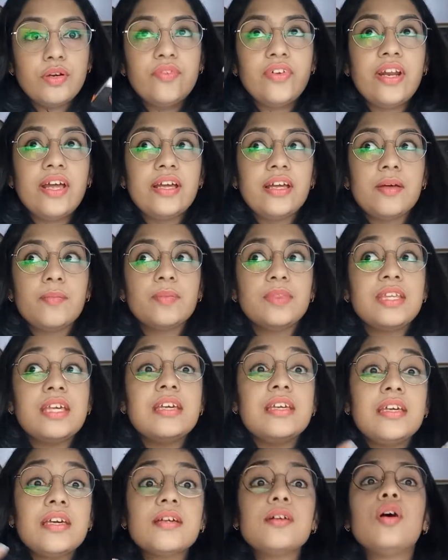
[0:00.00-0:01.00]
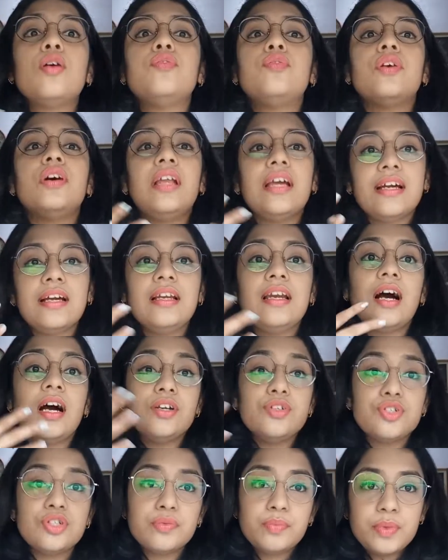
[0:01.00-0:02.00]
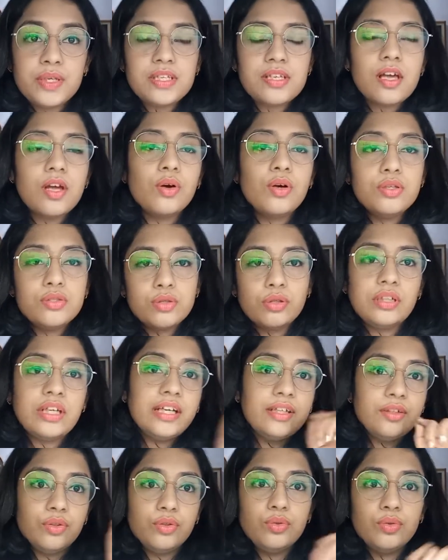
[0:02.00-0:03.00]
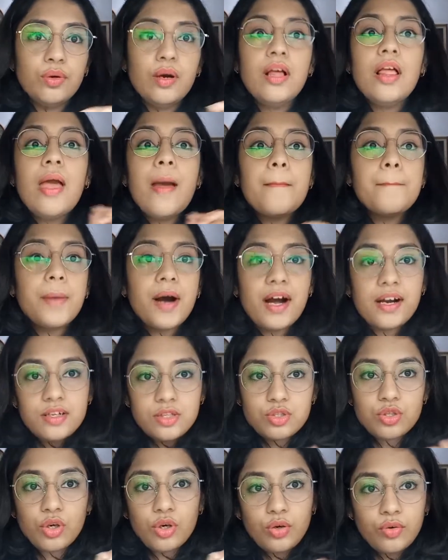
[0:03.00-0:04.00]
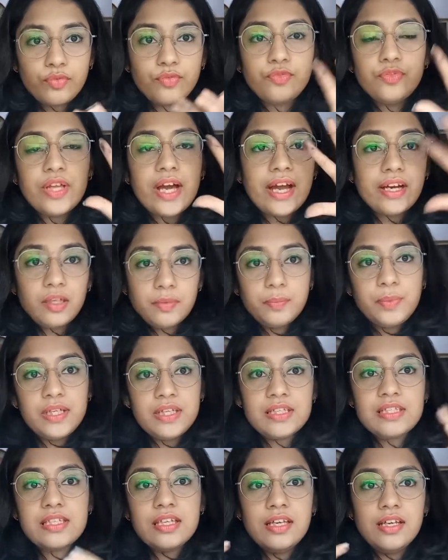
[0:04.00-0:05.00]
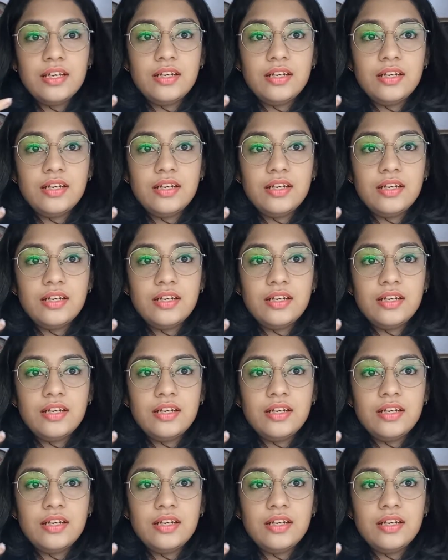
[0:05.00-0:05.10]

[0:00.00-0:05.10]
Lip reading: When I am thinking of like a larger piece, I also like to do parts of that piece